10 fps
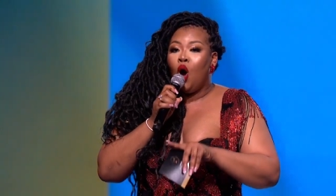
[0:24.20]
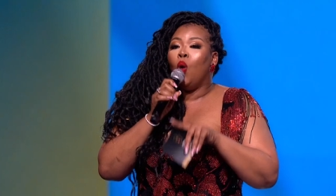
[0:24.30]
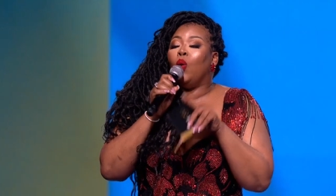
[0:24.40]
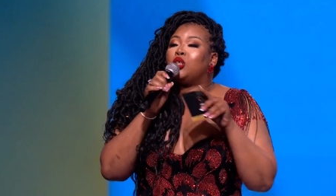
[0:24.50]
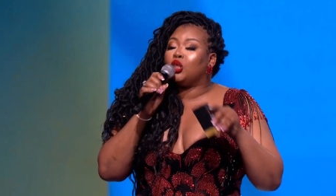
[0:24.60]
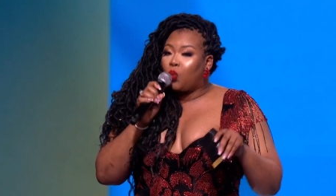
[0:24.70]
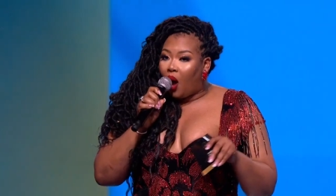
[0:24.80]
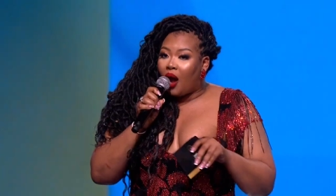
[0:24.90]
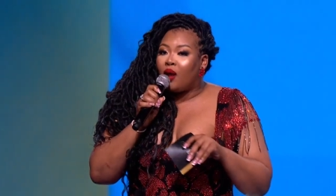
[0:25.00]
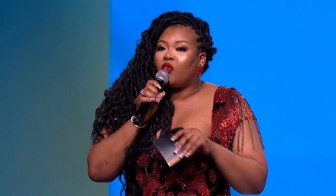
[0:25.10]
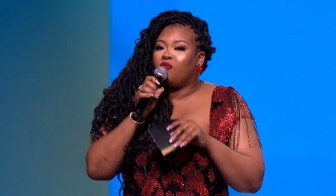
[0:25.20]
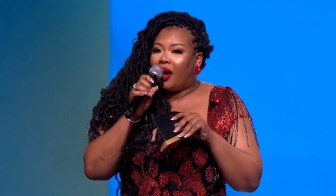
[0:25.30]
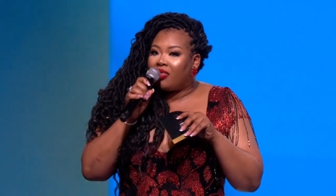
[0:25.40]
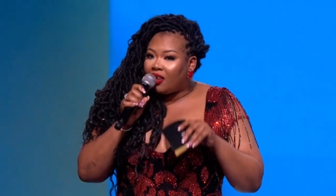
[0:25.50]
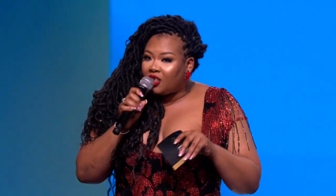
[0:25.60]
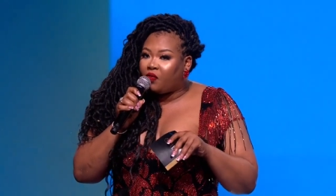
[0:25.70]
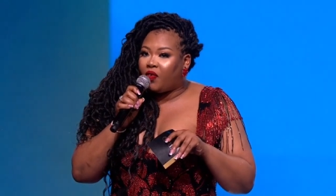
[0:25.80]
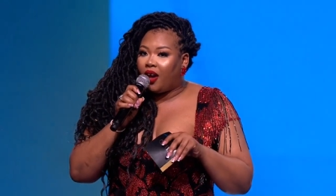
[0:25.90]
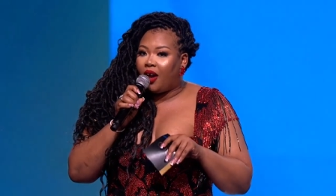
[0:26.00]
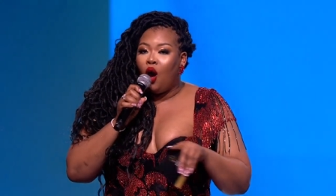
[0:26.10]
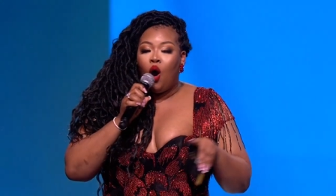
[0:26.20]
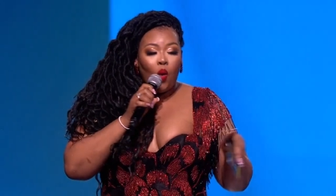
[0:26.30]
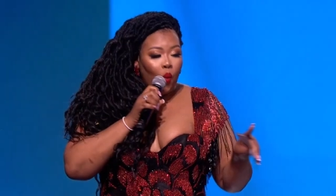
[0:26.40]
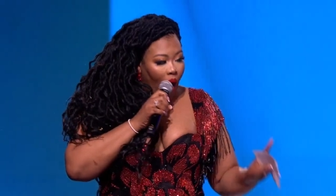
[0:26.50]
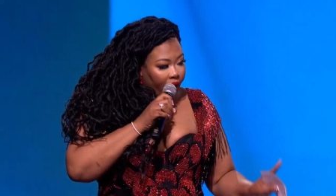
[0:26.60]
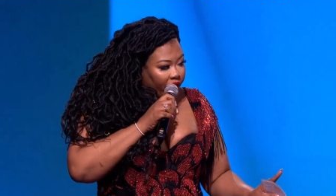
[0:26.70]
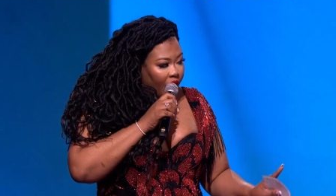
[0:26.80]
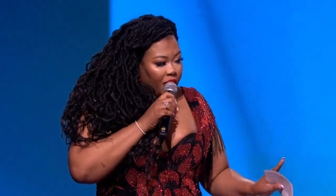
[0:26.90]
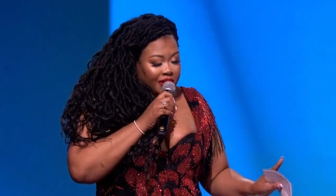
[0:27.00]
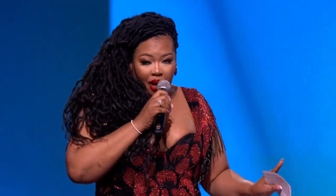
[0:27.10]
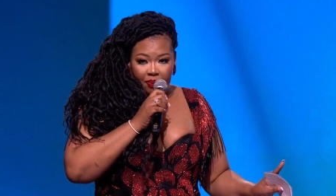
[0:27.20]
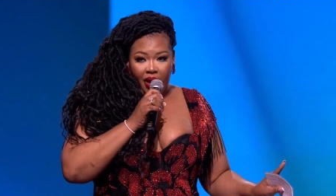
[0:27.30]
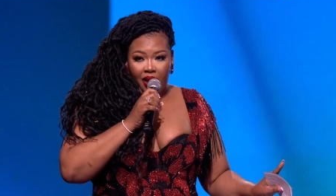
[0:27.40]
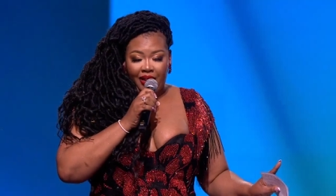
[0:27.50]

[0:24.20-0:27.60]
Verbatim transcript: which is why we've made things fair. One of them is up here, and